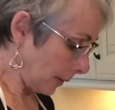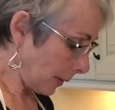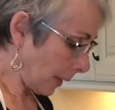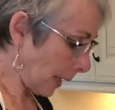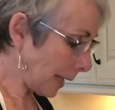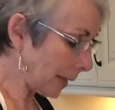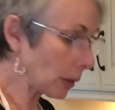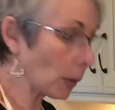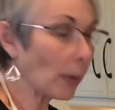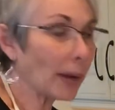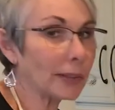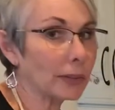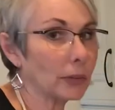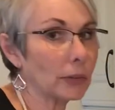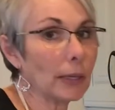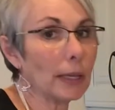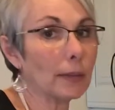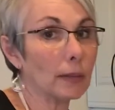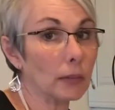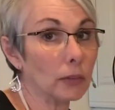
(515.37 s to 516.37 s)
I know I
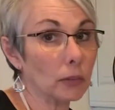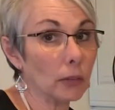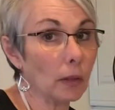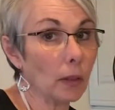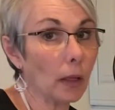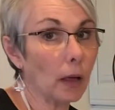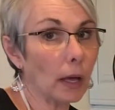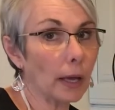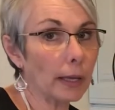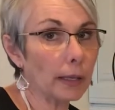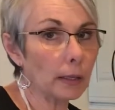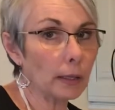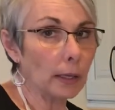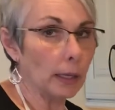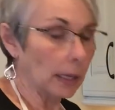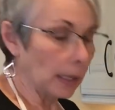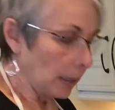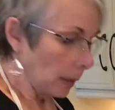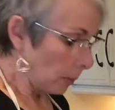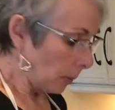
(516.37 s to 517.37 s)
say this a lot,
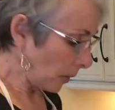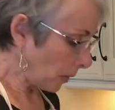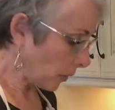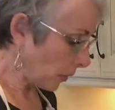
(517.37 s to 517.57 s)
but the